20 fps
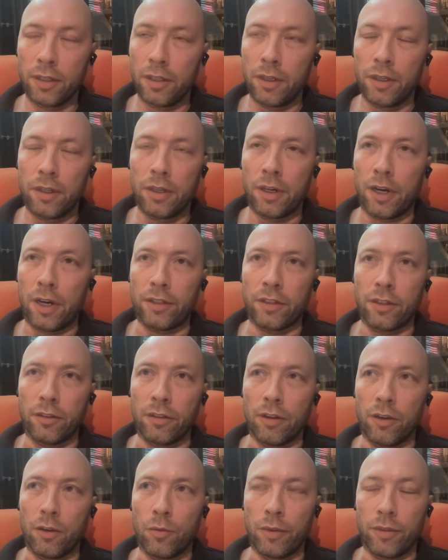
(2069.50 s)
I don't
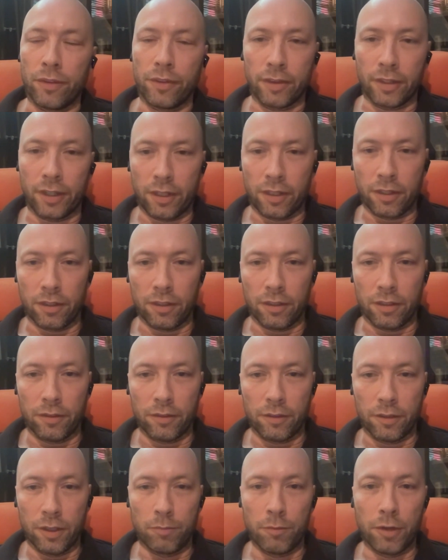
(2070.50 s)
know, with like a
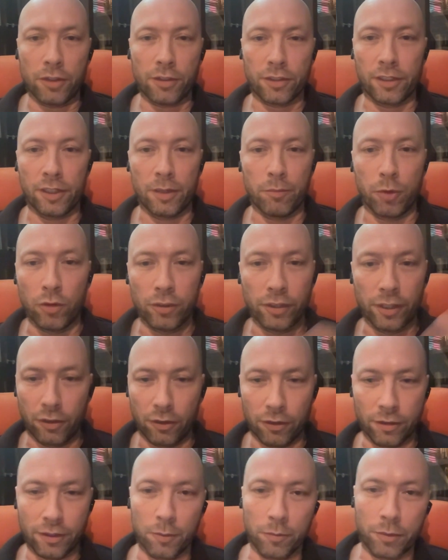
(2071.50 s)
muscly body
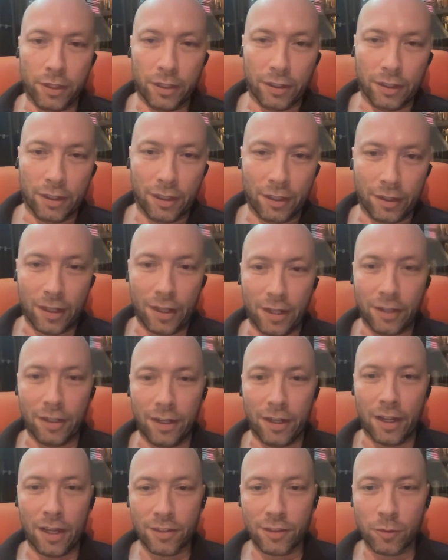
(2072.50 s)
or something like that. It
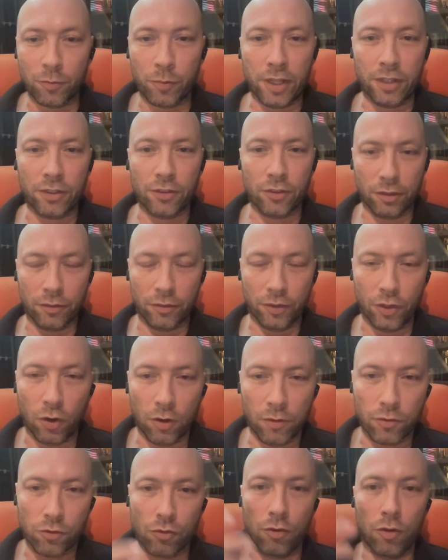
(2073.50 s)
has to be sort of an
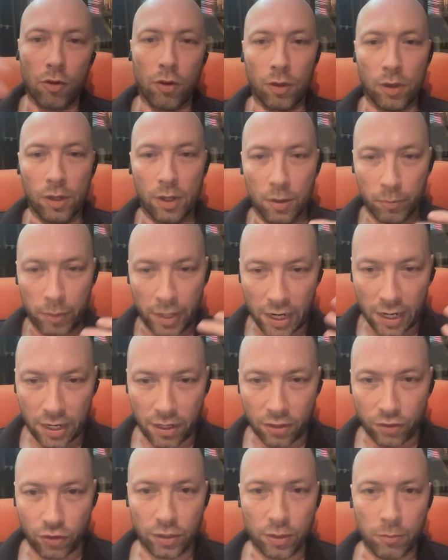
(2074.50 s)
overall
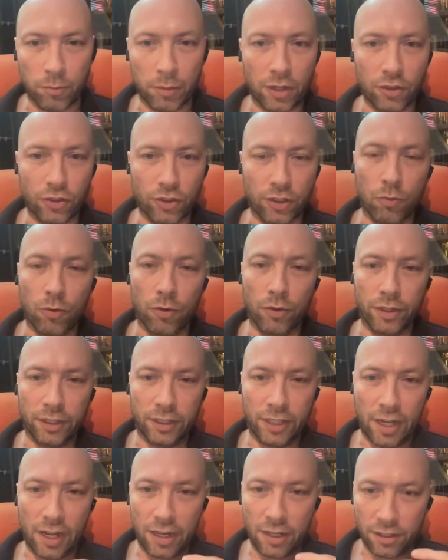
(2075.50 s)
package, and imagining what the
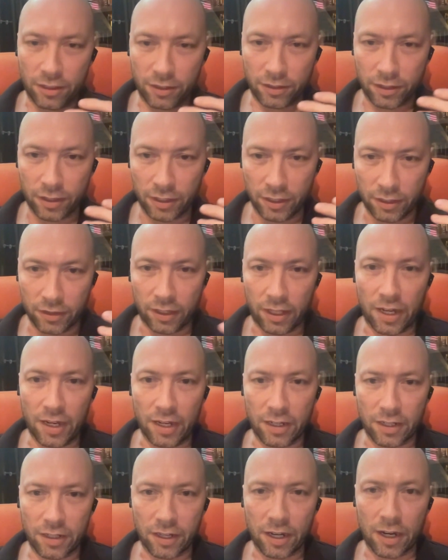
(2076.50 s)
day is
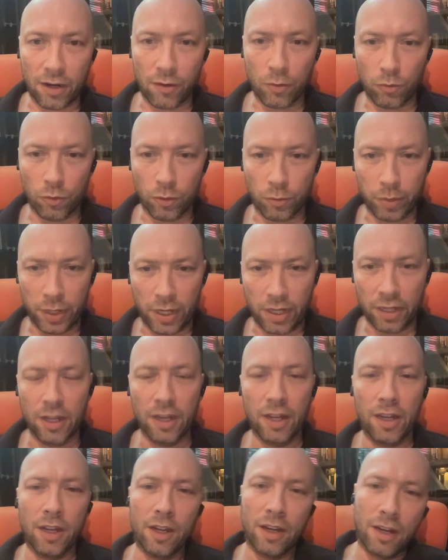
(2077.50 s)
like and how it would be,
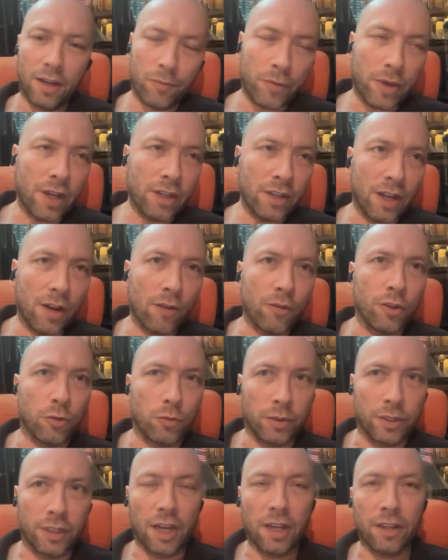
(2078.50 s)
and how you
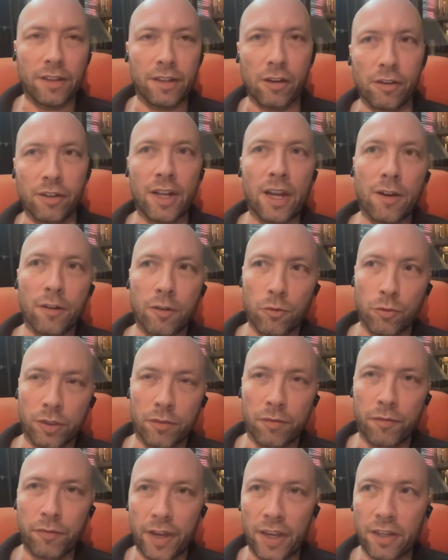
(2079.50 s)
would get there, and how it would
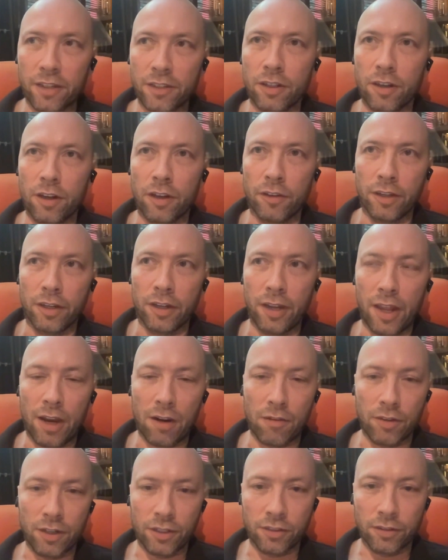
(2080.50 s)
affect other
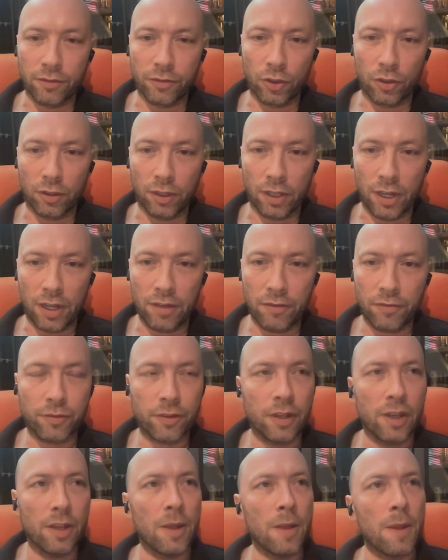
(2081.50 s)
areas of your life.
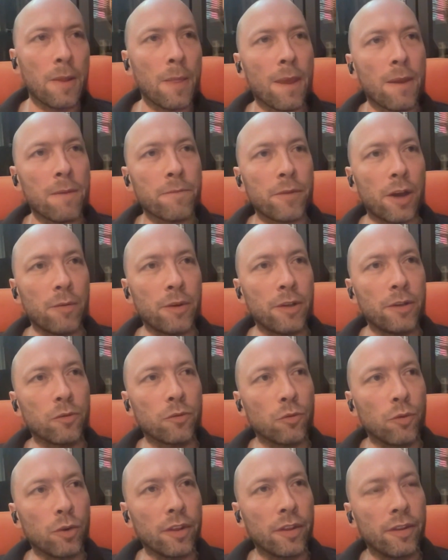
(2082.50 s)

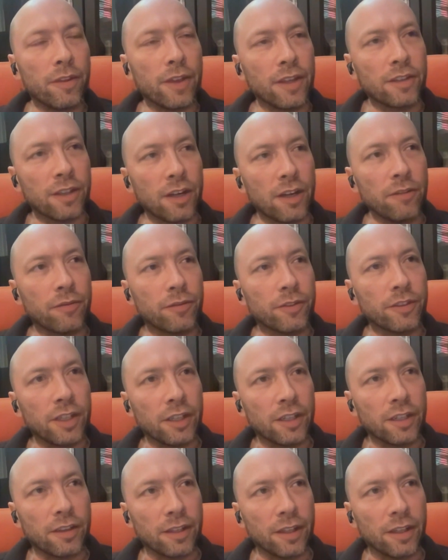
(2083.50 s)
One of the things I've
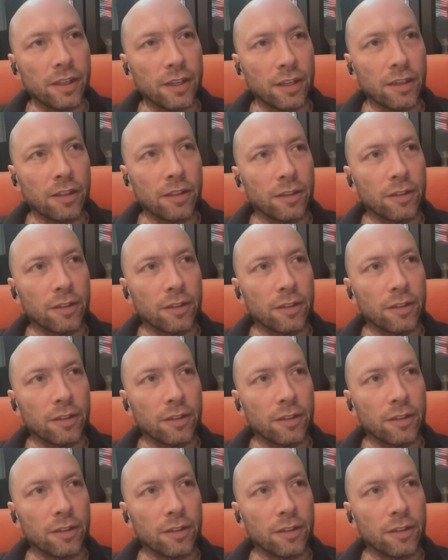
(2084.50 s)
started thinking